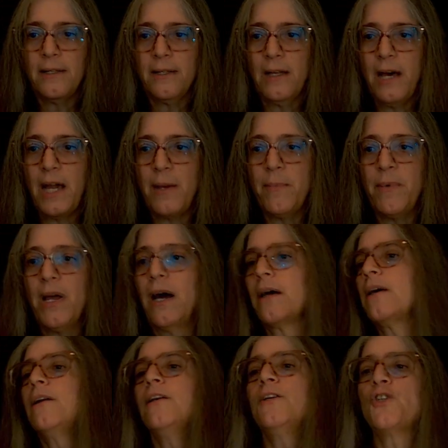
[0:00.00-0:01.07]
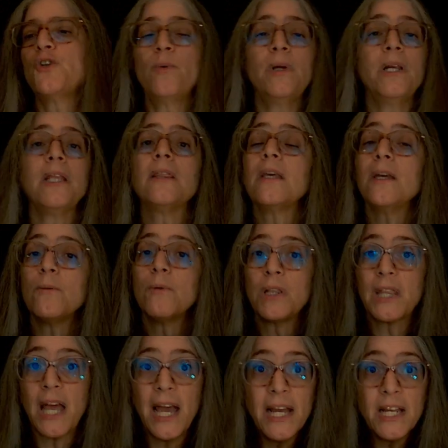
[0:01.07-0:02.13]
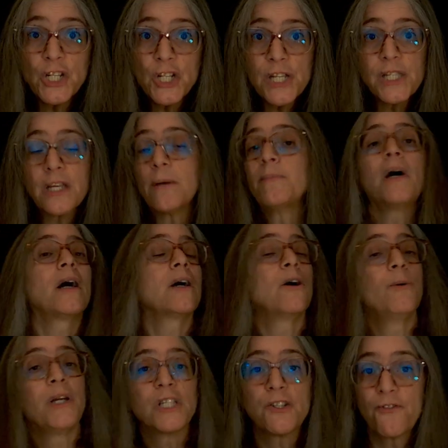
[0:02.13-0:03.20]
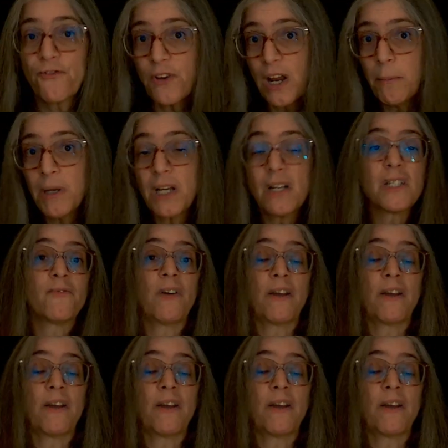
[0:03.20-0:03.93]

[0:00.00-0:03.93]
I'm not going to do anything with the edges. I'm not going to frame it, because if I